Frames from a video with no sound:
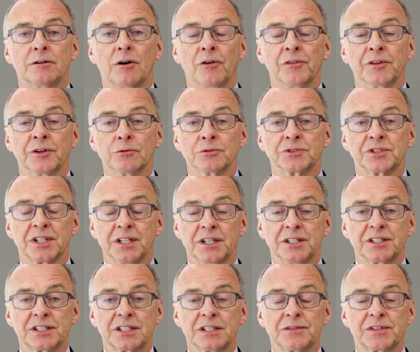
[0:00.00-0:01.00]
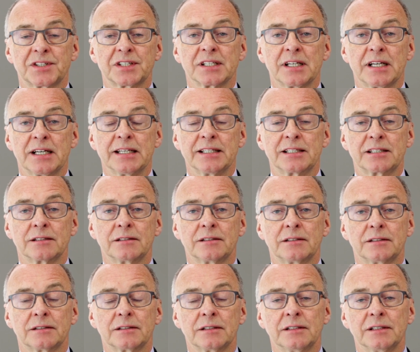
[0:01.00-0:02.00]
On the alternatives side,
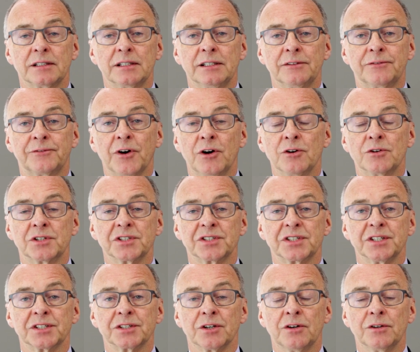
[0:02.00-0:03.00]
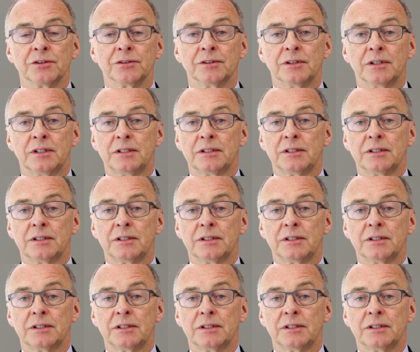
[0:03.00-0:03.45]
the focus is on